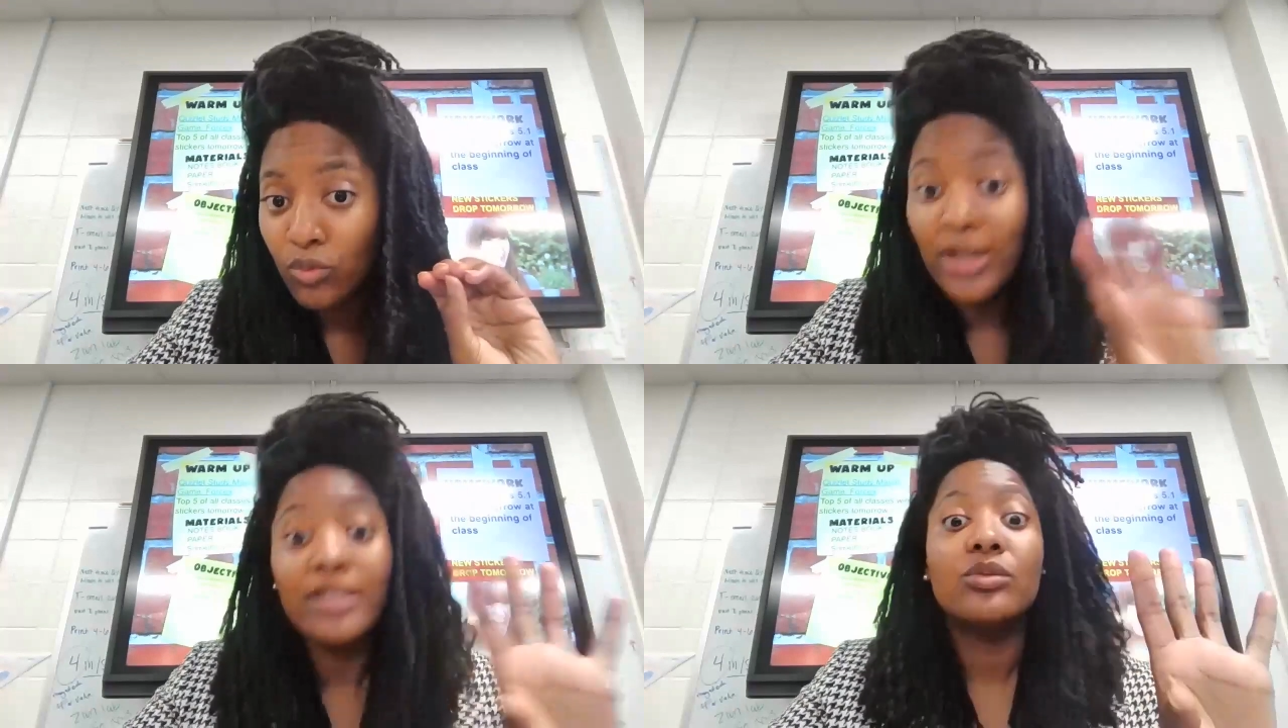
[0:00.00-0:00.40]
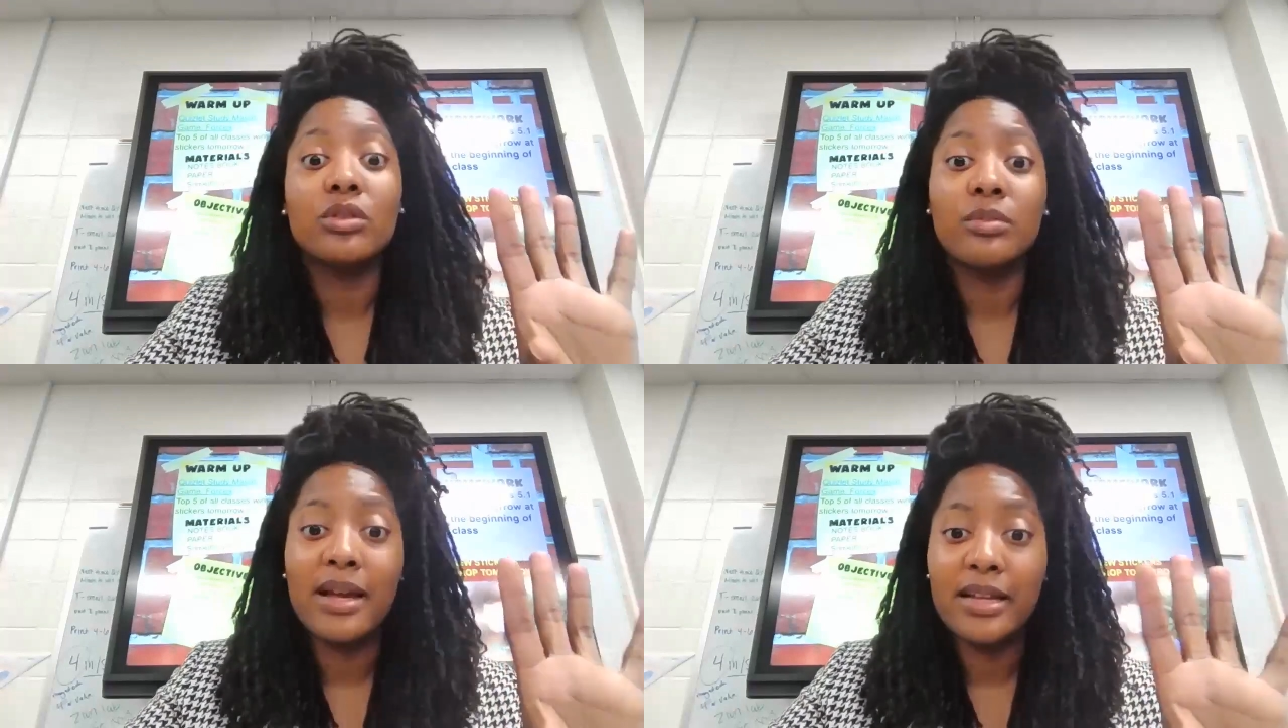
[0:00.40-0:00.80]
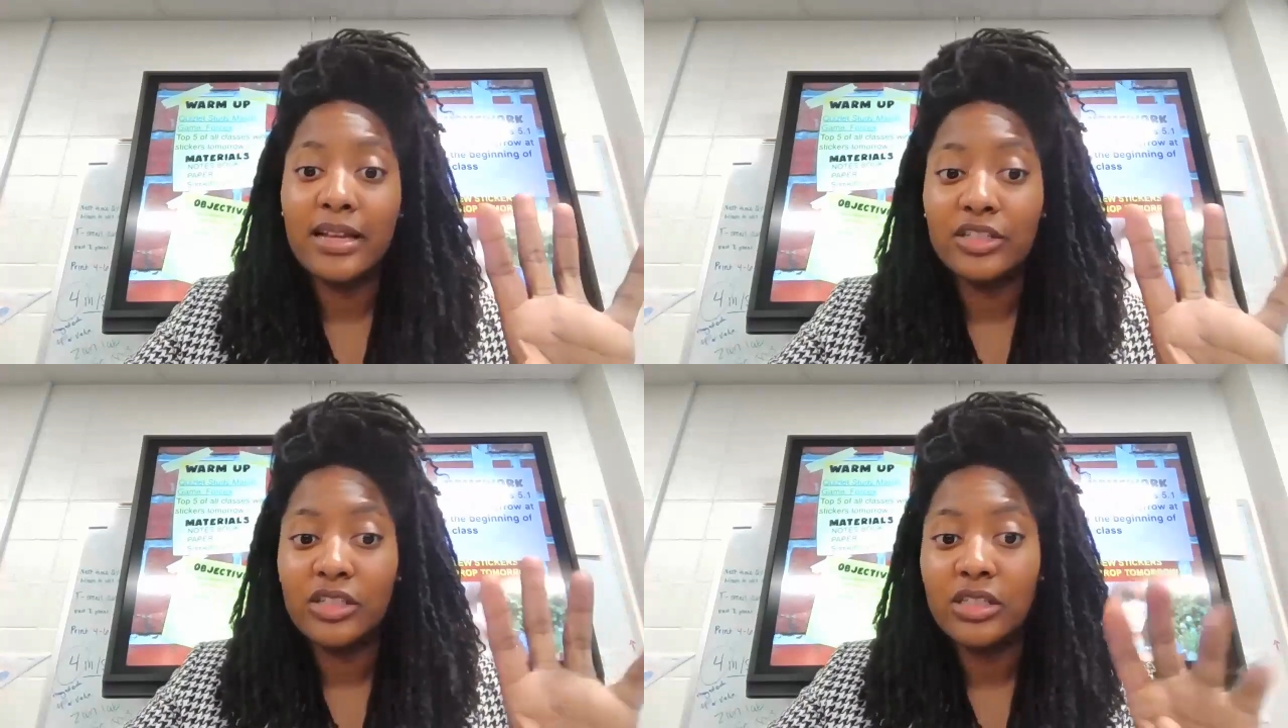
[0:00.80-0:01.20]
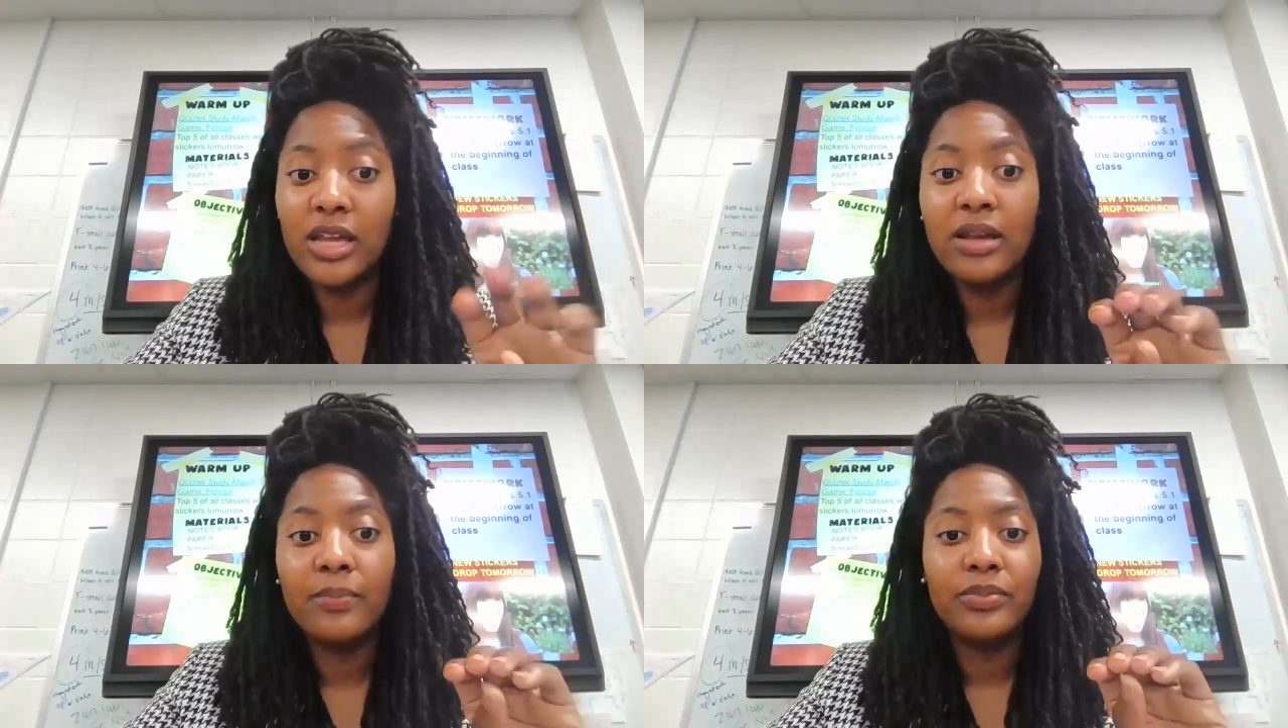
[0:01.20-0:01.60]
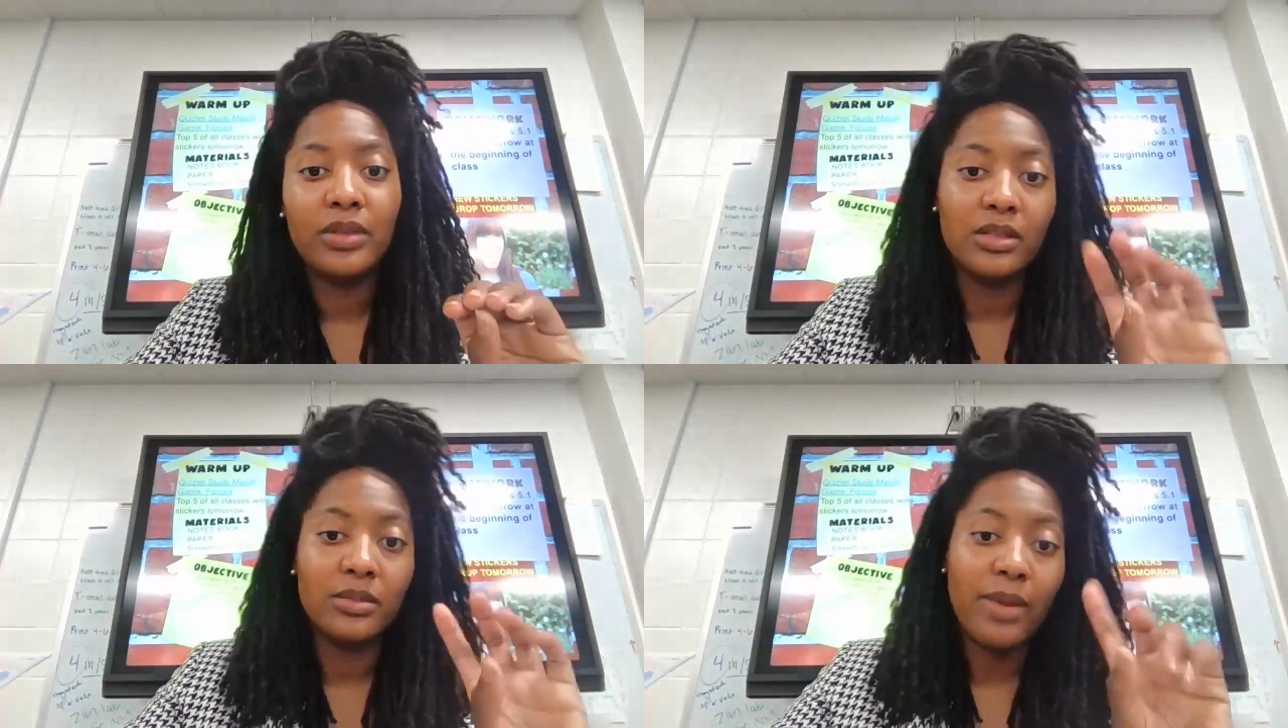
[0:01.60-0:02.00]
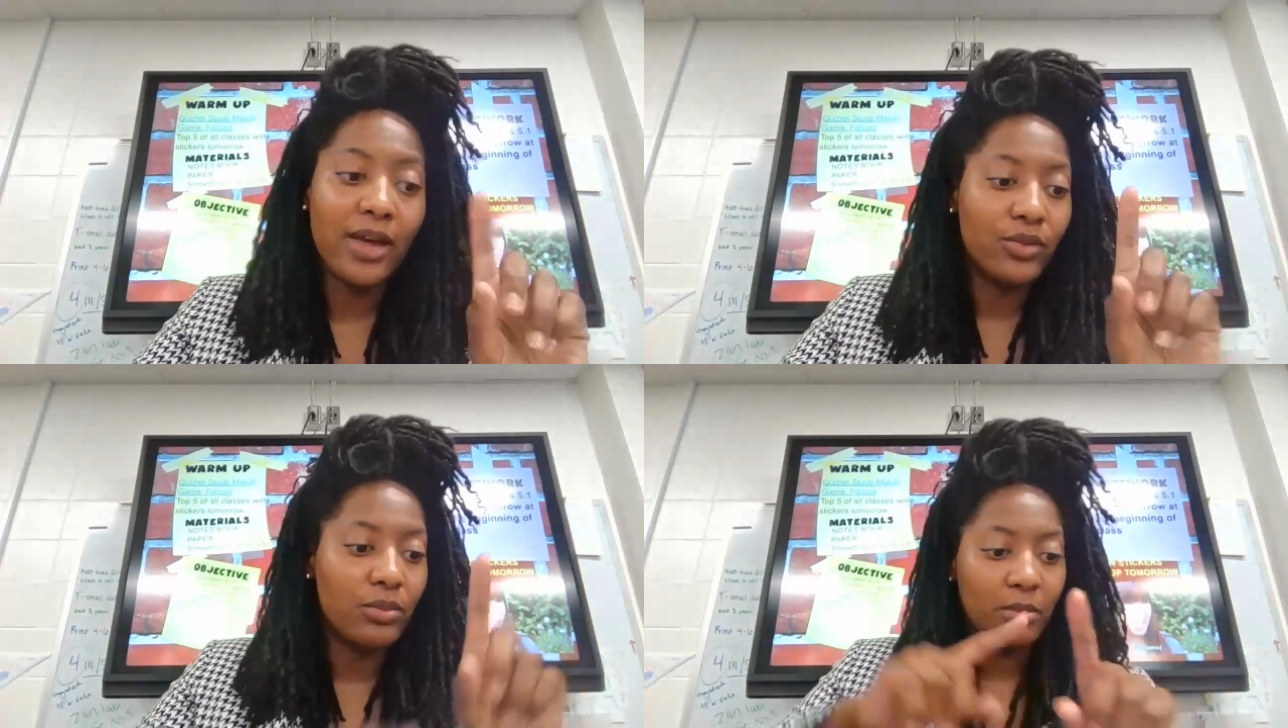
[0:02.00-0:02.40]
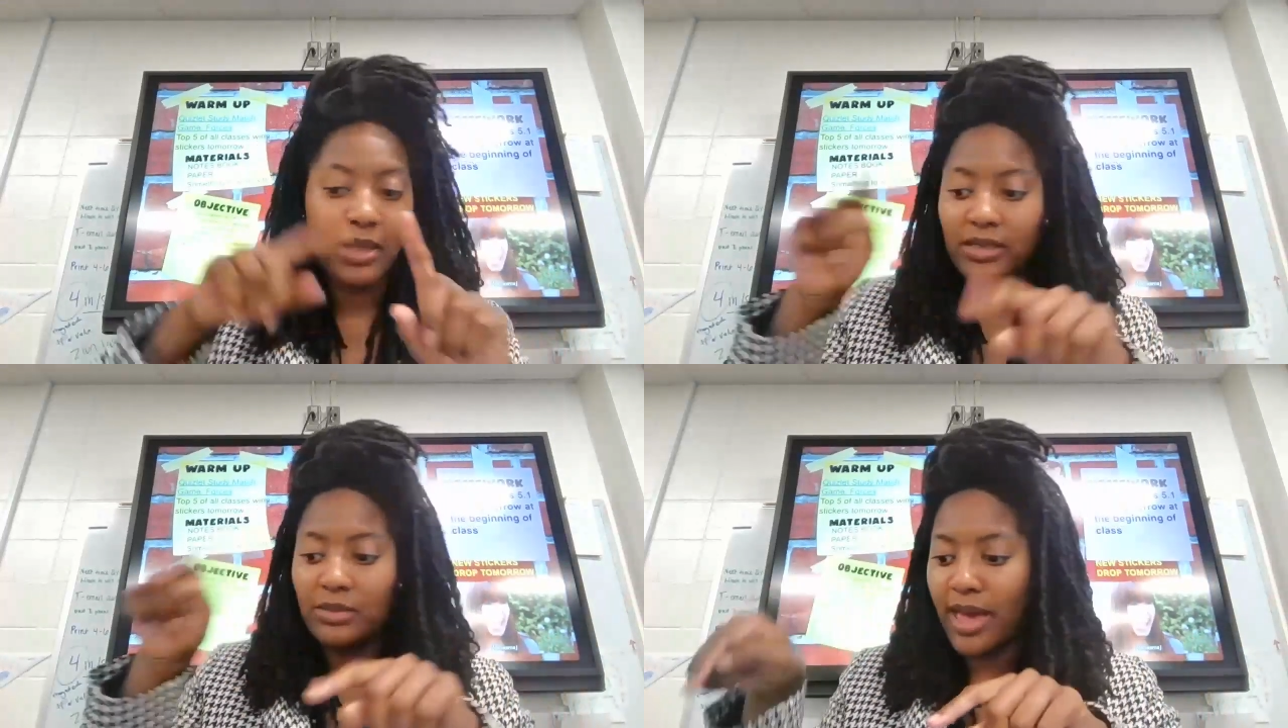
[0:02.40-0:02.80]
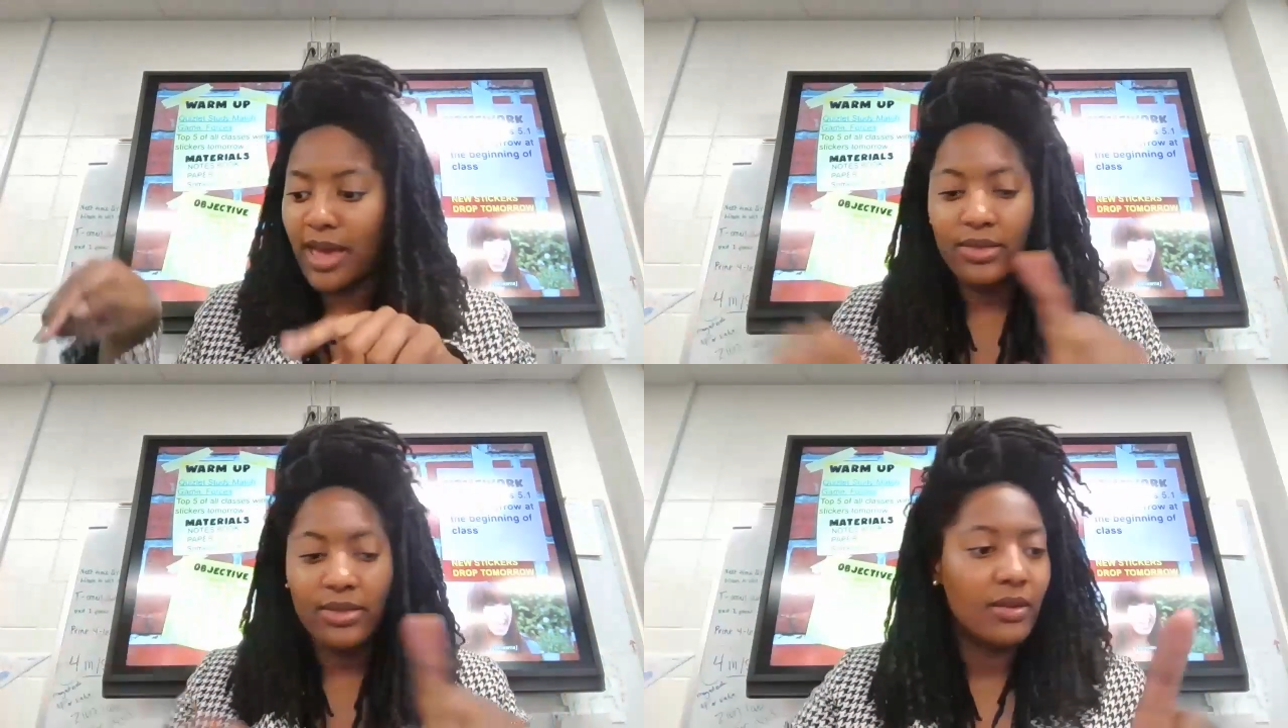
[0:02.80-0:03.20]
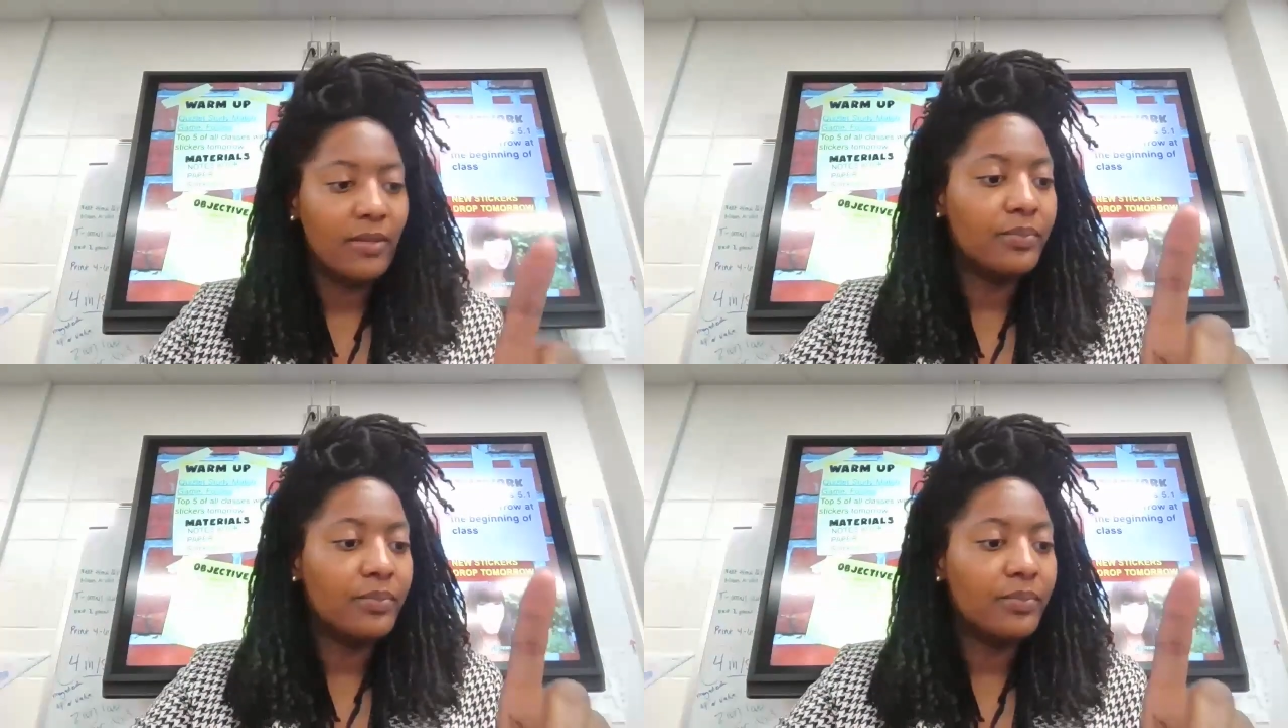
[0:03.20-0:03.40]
restroom, I actually say, because bathroom implies a bath.